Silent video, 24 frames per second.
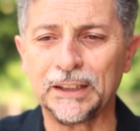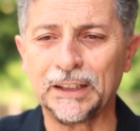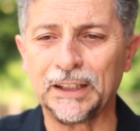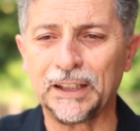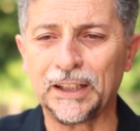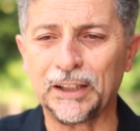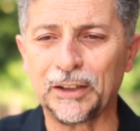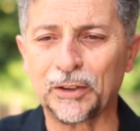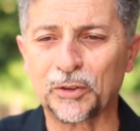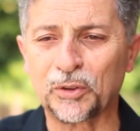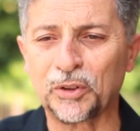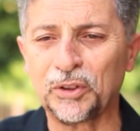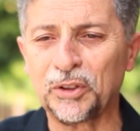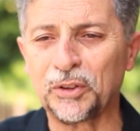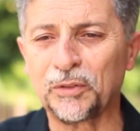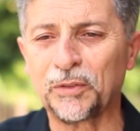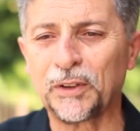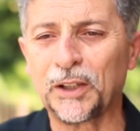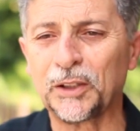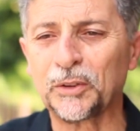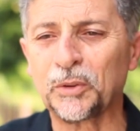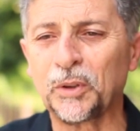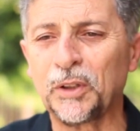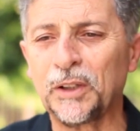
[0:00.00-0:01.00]
When I
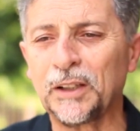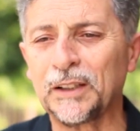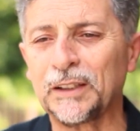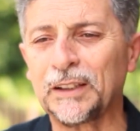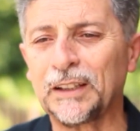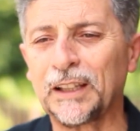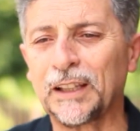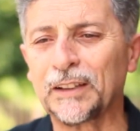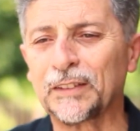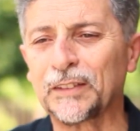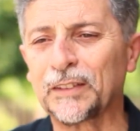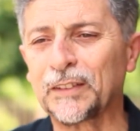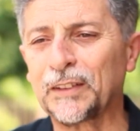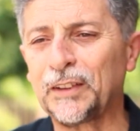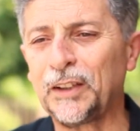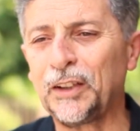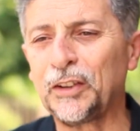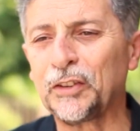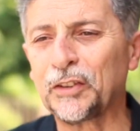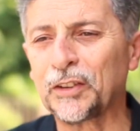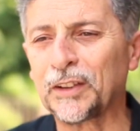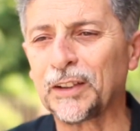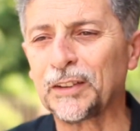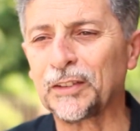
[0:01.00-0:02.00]
say it can help a lot,
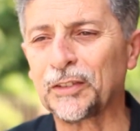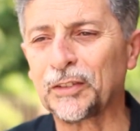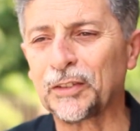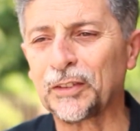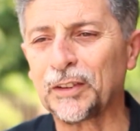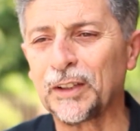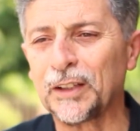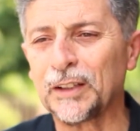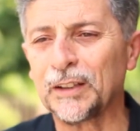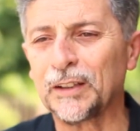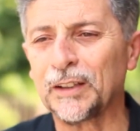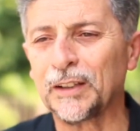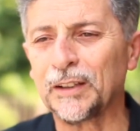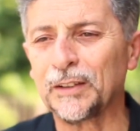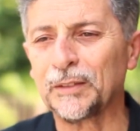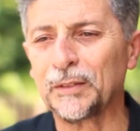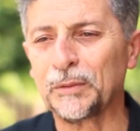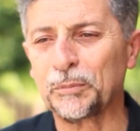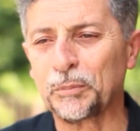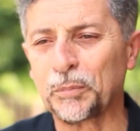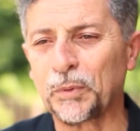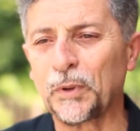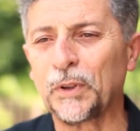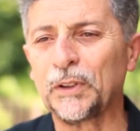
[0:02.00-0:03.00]
it is
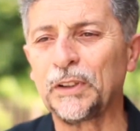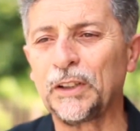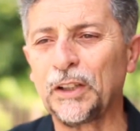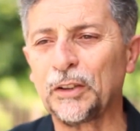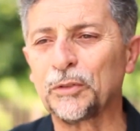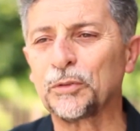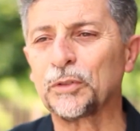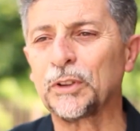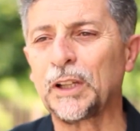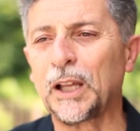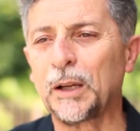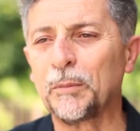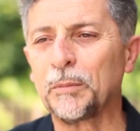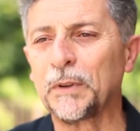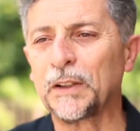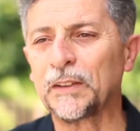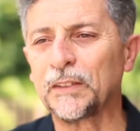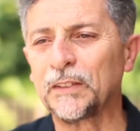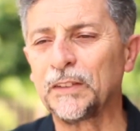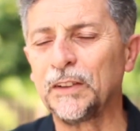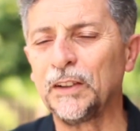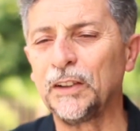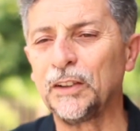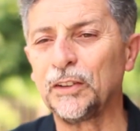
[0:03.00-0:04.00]
because some of them can be
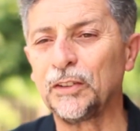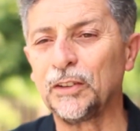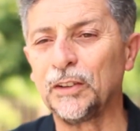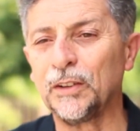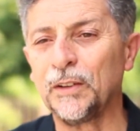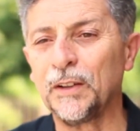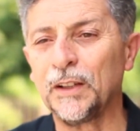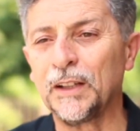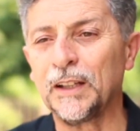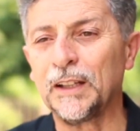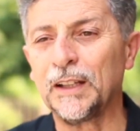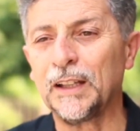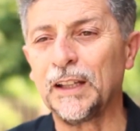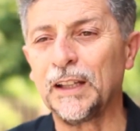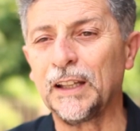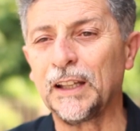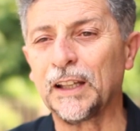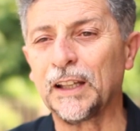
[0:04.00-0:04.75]
really emotive,